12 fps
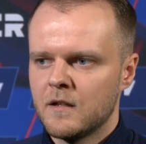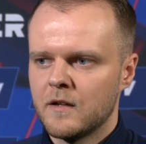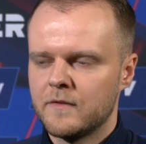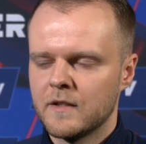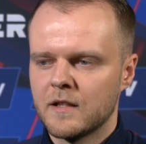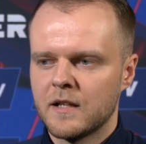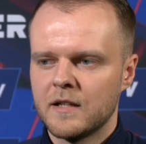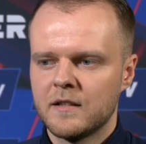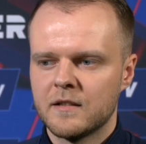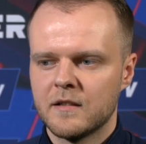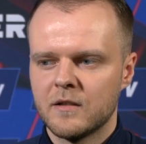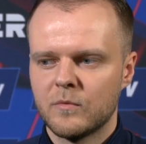I feel like
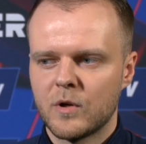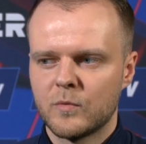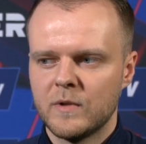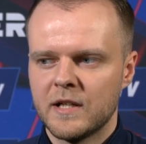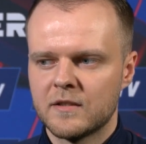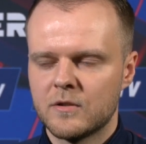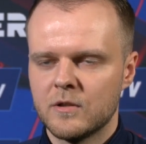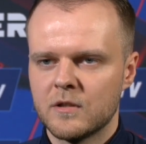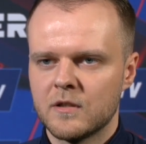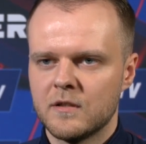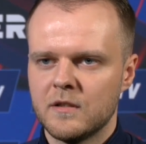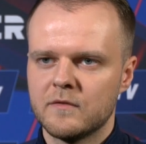uh, what we had going
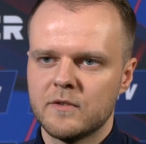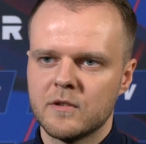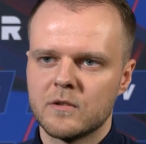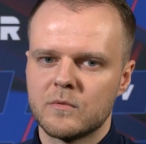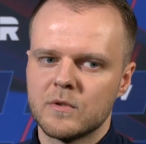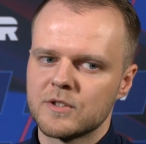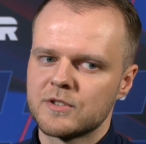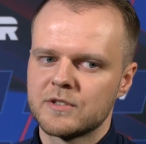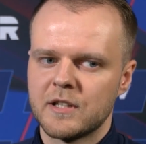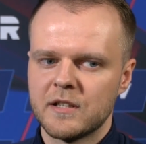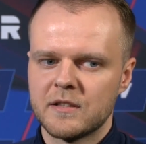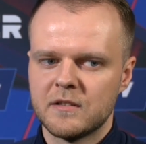on in Inferno was
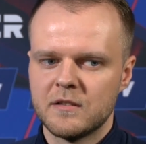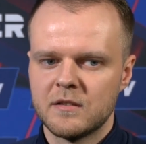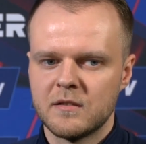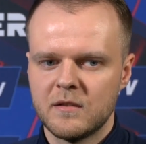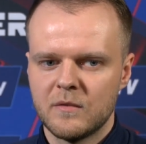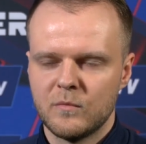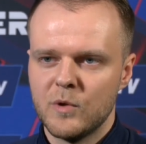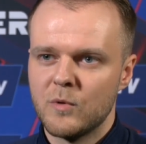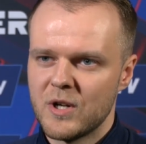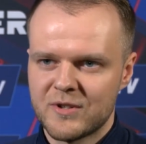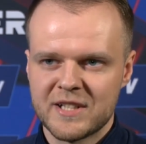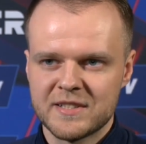that we
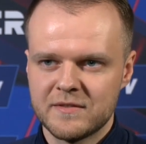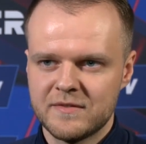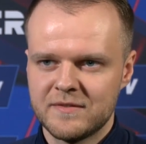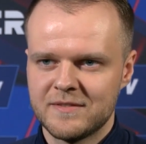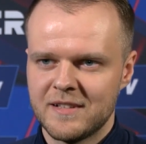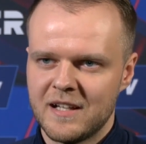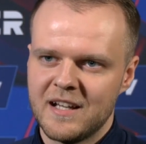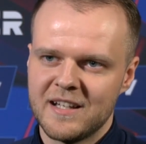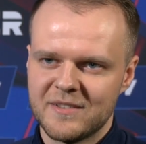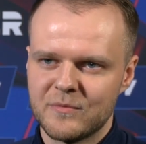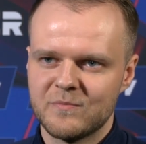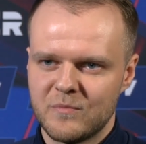were aggressive
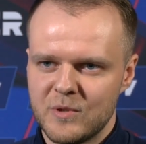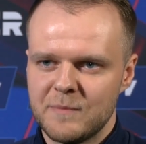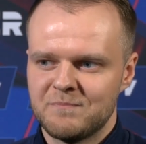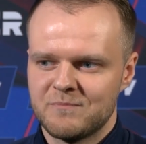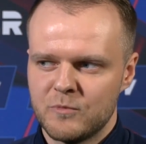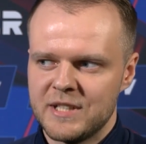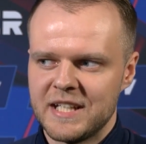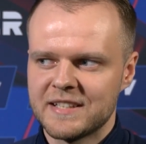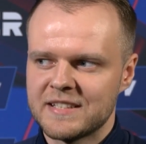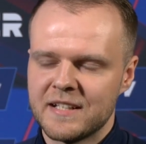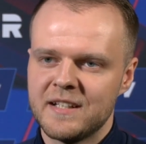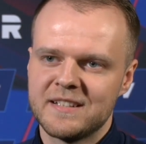and we we
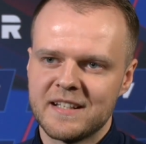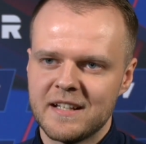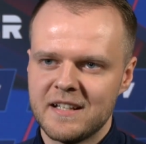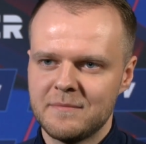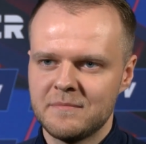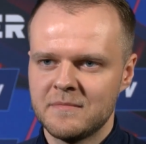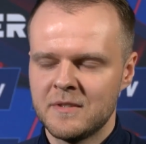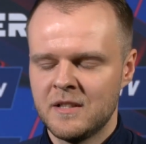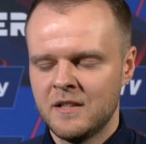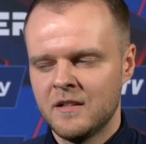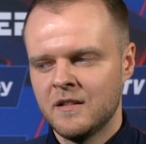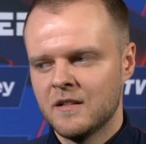dictated the game.
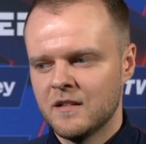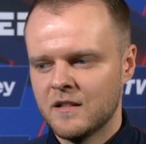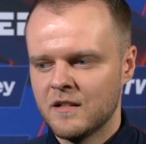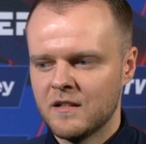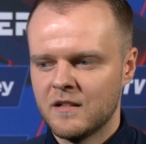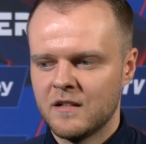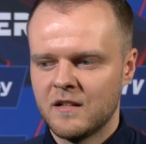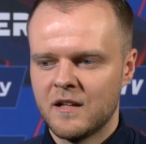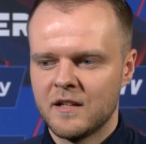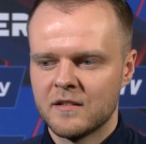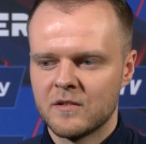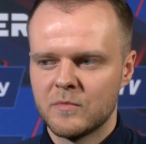Uh,
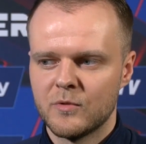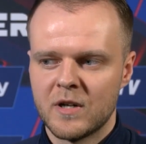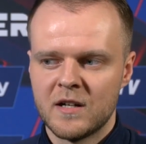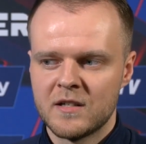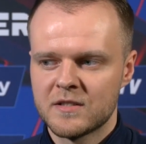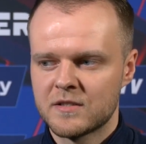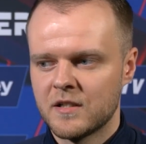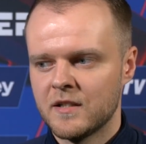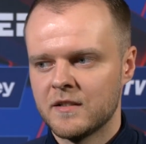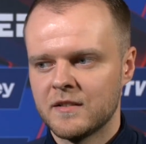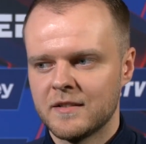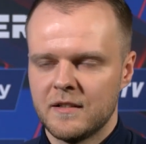and on Mirage
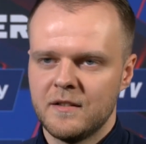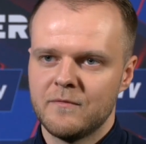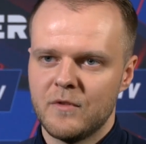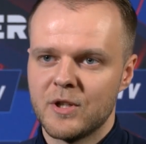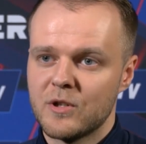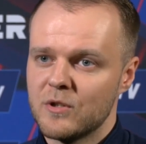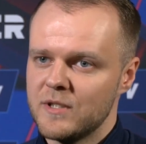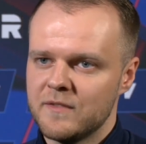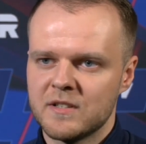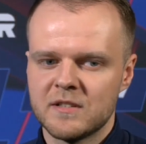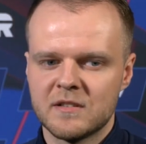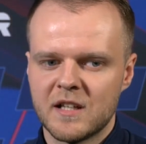and Vertigo
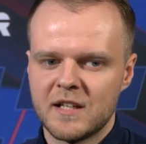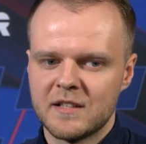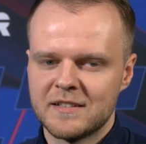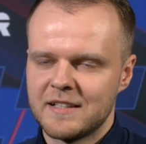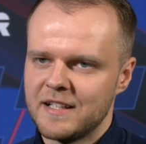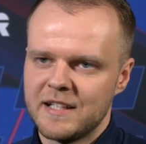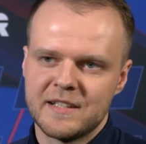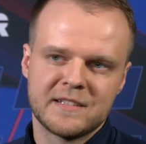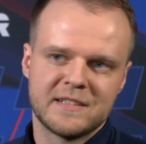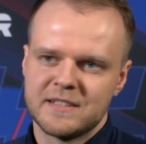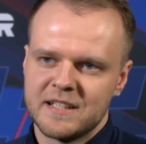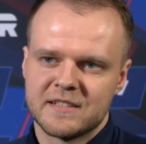even, like they did
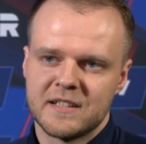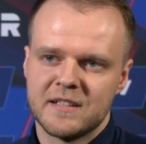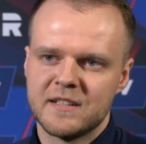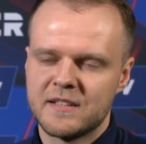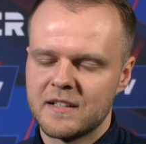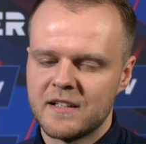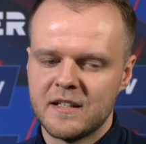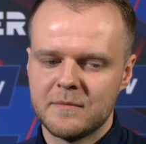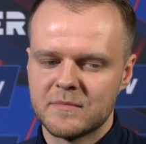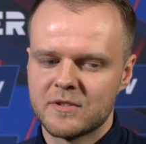dictated the game.